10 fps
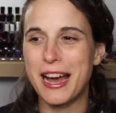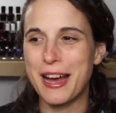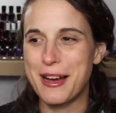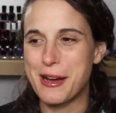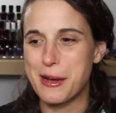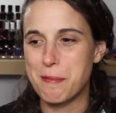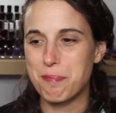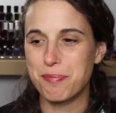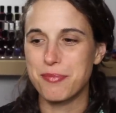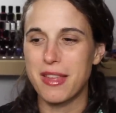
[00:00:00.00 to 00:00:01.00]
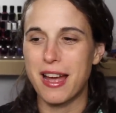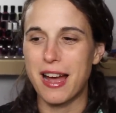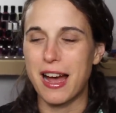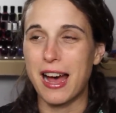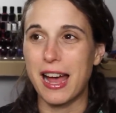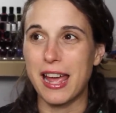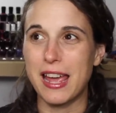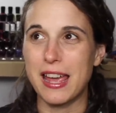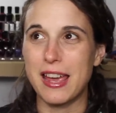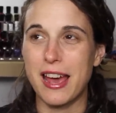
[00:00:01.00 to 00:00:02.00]

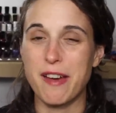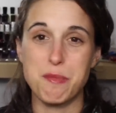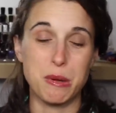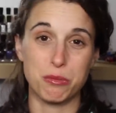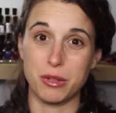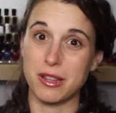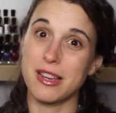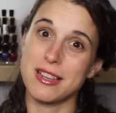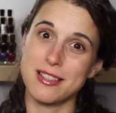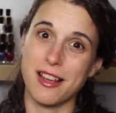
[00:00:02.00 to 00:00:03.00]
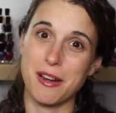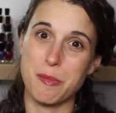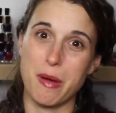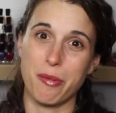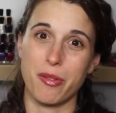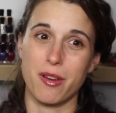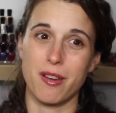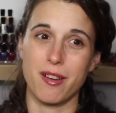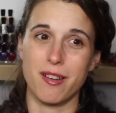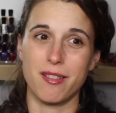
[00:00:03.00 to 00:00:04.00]
I have been really excited about
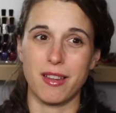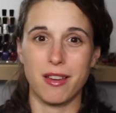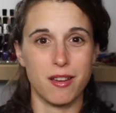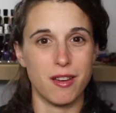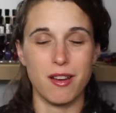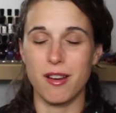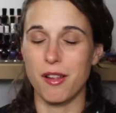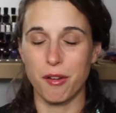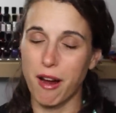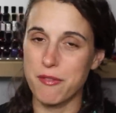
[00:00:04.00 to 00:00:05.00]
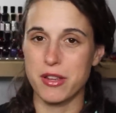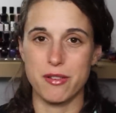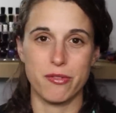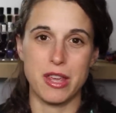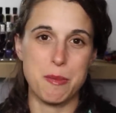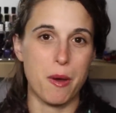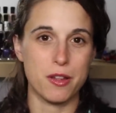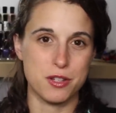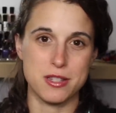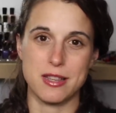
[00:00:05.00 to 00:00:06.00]
the like holographic and flaky
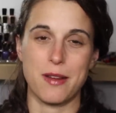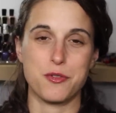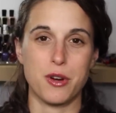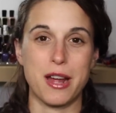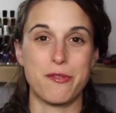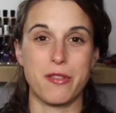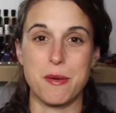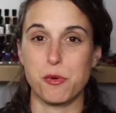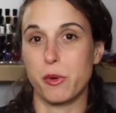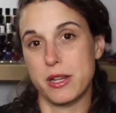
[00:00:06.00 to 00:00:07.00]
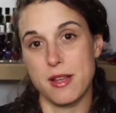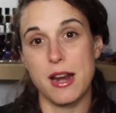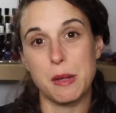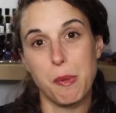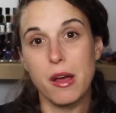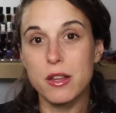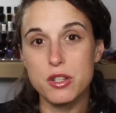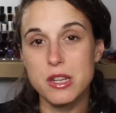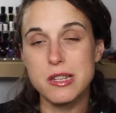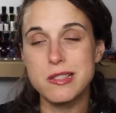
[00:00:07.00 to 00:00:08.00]
polishes that I've tried from Quixotic
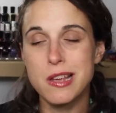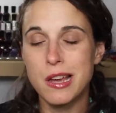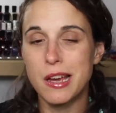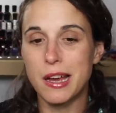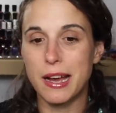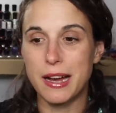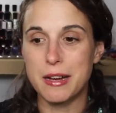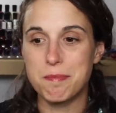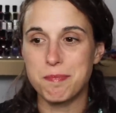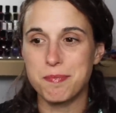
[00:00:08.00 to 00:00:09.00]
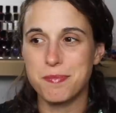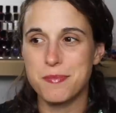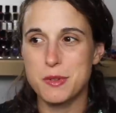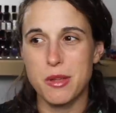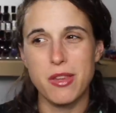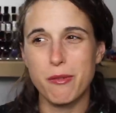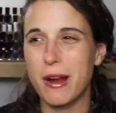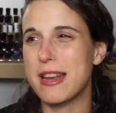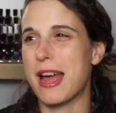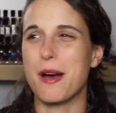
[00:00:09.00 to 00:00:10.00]
Polishes. So I think
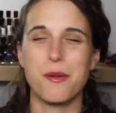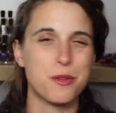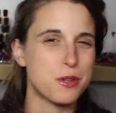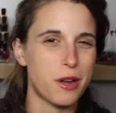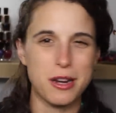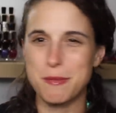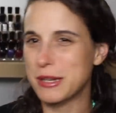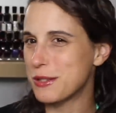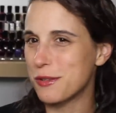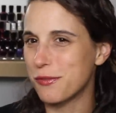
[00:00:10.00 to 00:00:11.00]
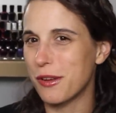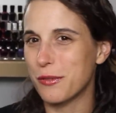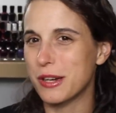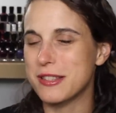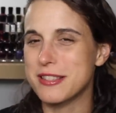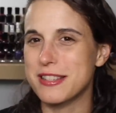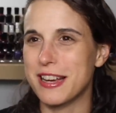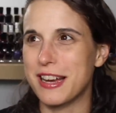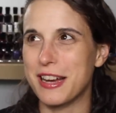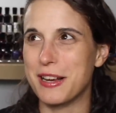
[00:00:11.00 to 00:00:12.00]
right now those are kind of my two favorites,
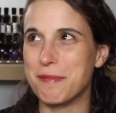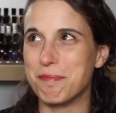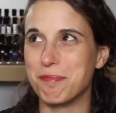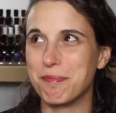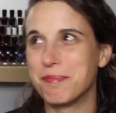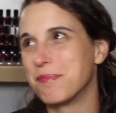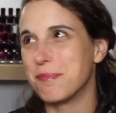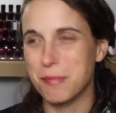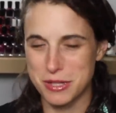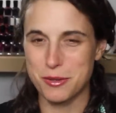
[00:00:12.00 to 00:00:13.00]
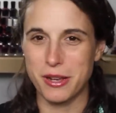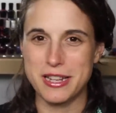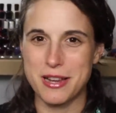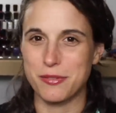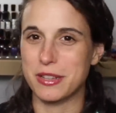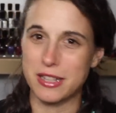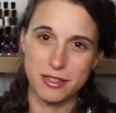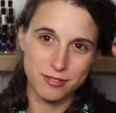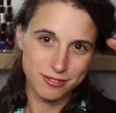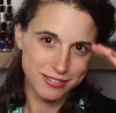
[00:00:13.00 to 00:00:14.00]
but ZOYA
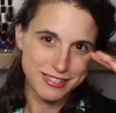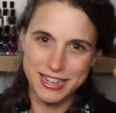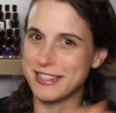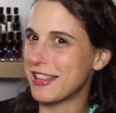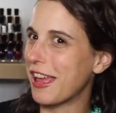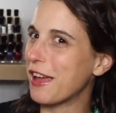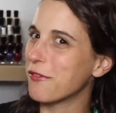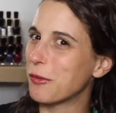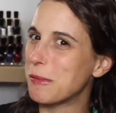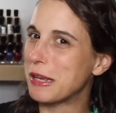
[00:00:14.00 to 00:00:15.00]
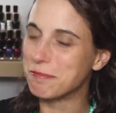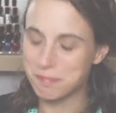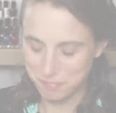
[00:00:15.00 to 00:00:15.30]
definitely takes the cake for me.